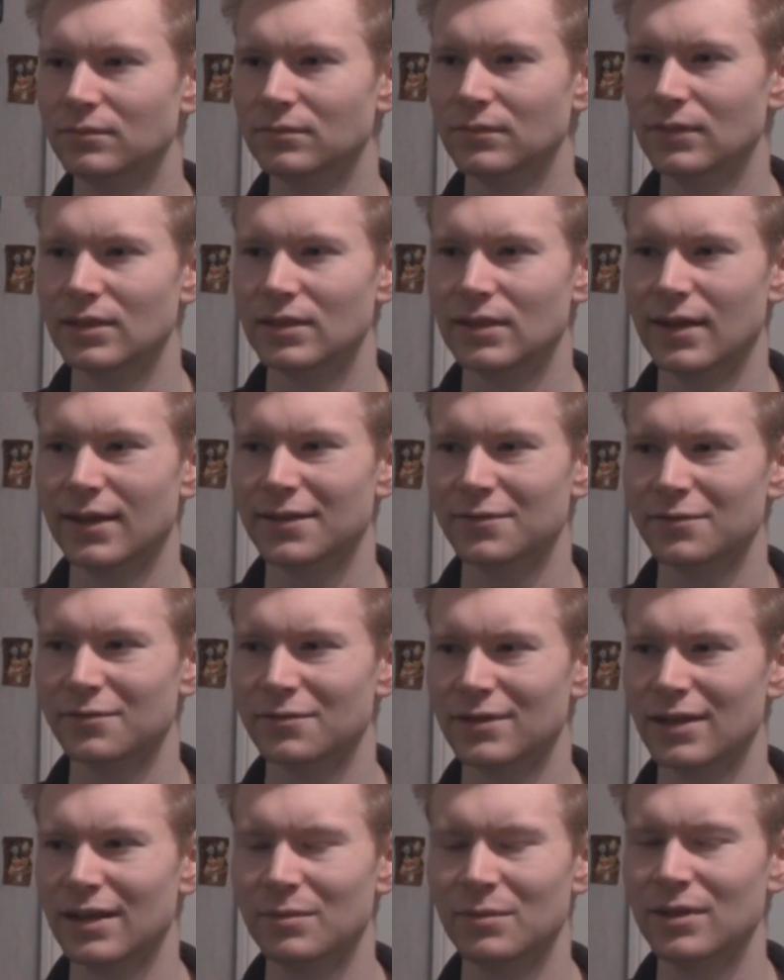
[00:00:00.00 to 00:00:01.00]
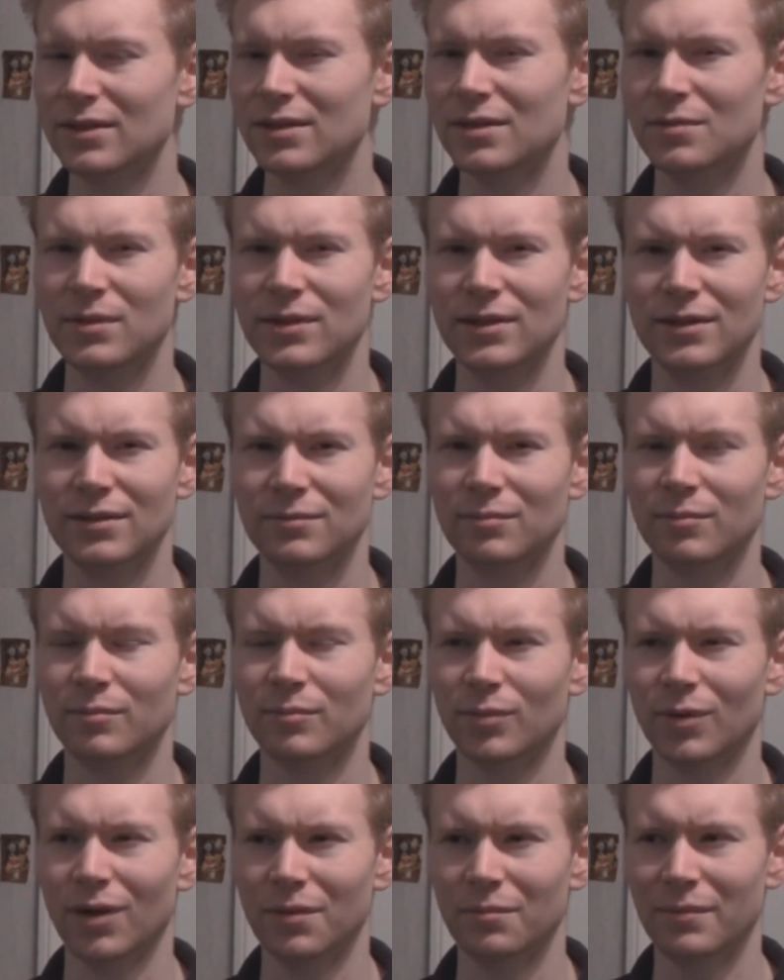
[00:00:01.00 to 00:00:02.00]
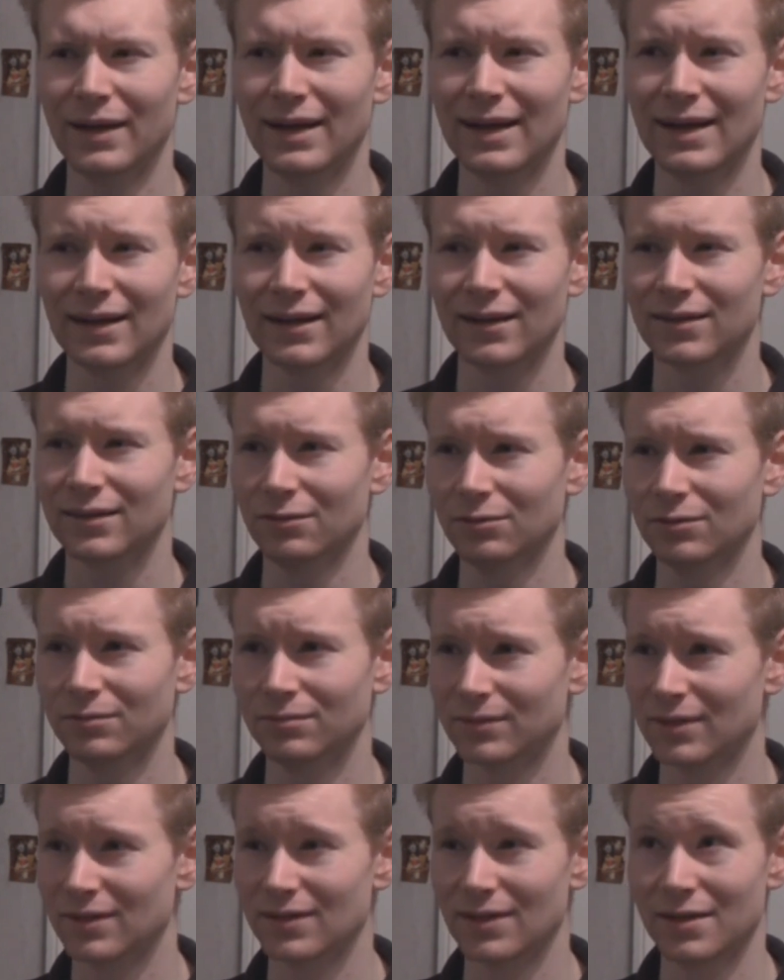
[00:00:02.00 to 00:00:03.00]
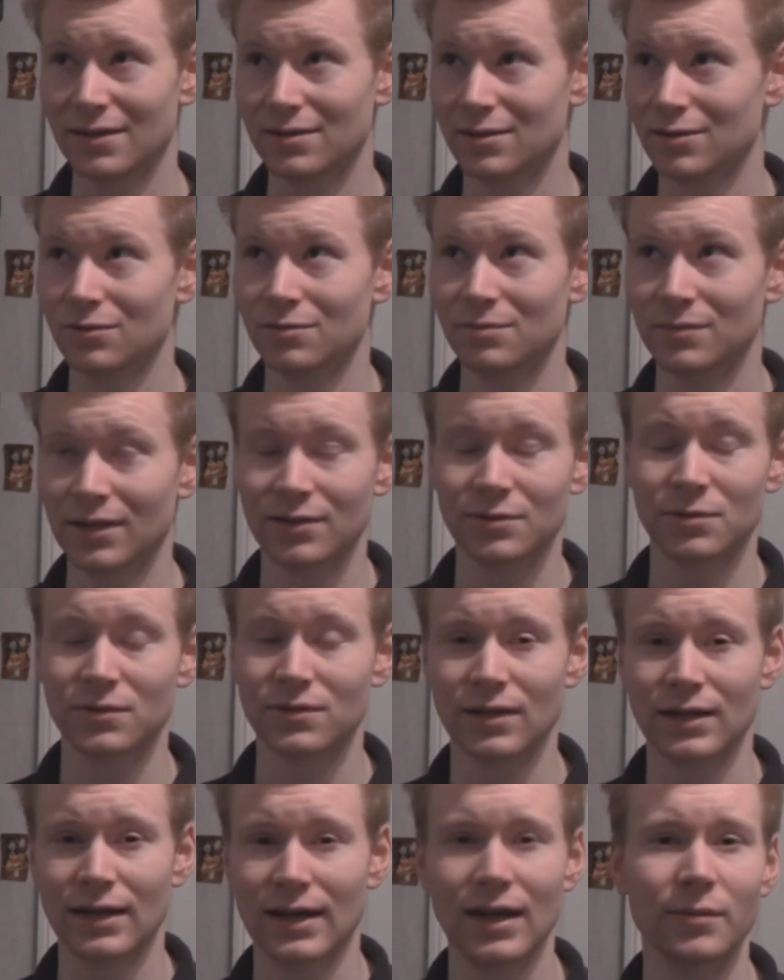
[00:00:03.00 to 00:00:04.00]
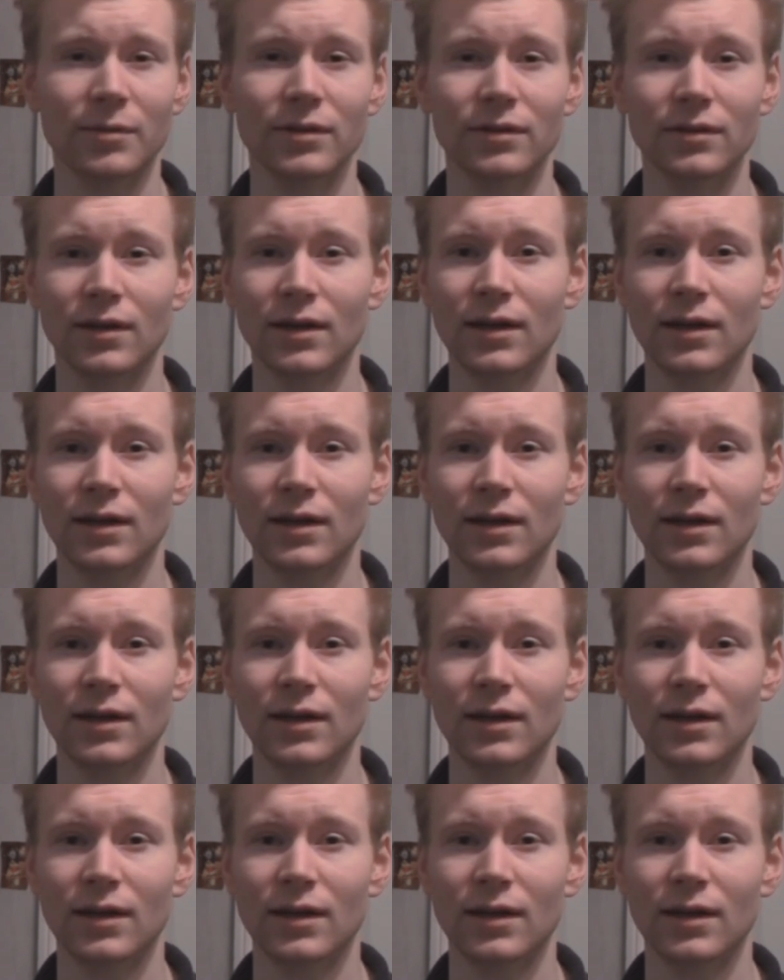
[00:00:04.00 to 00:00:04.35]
it takes for Damian to be brought back, because I assume that's what's going to happen.